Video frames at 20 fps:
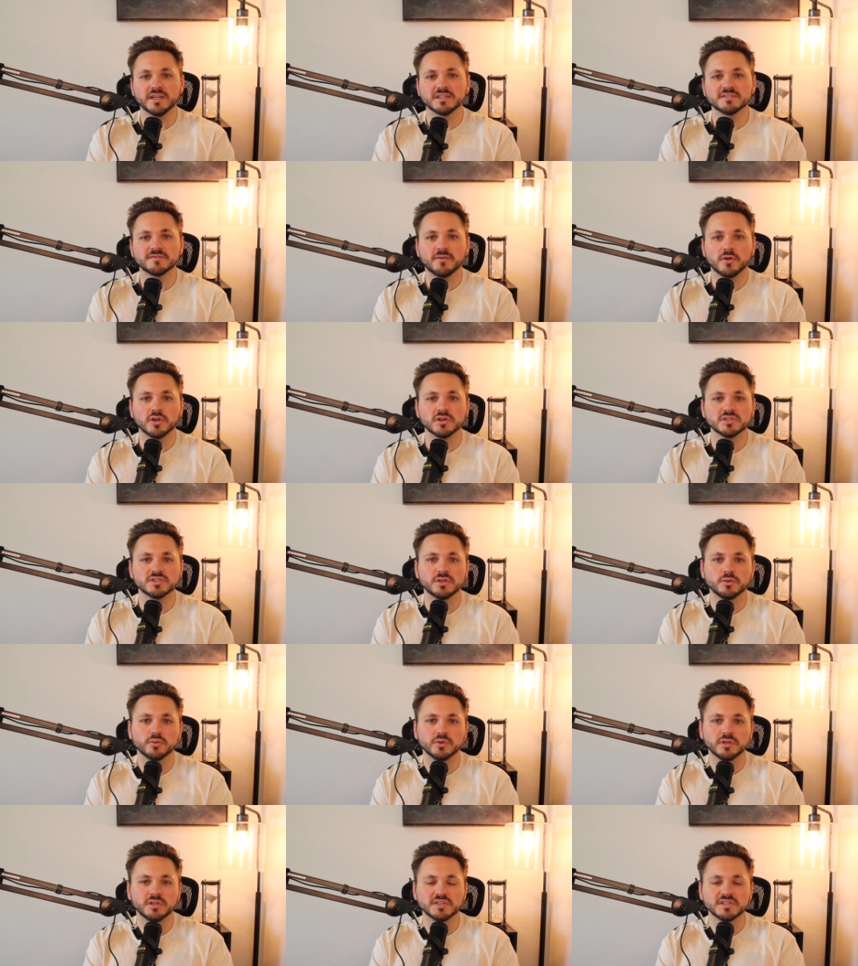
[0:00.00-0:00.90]
as far as
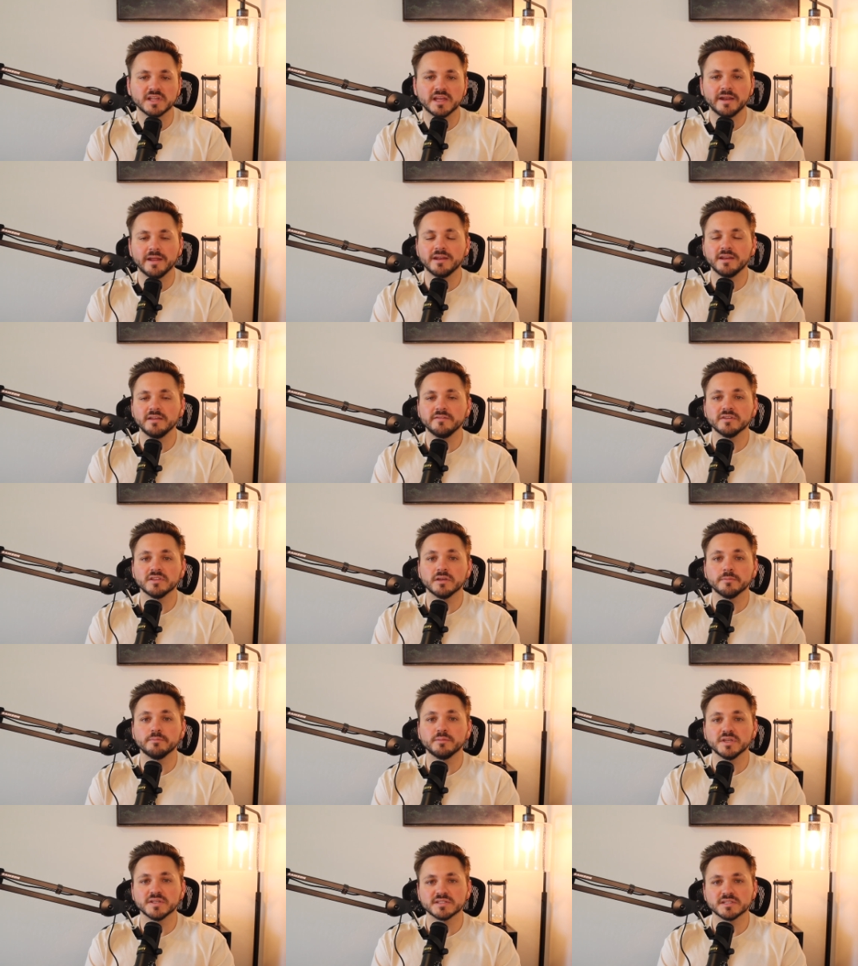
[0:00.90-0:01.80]
the real estate and even the
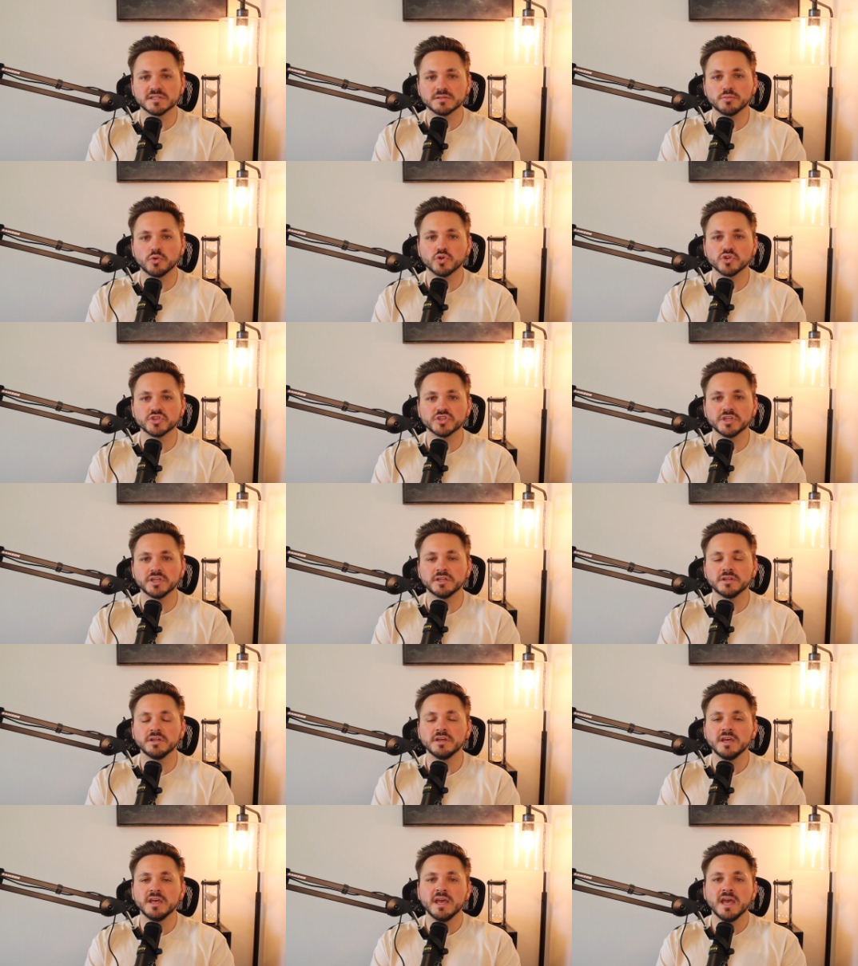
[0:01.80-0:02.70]
business portion,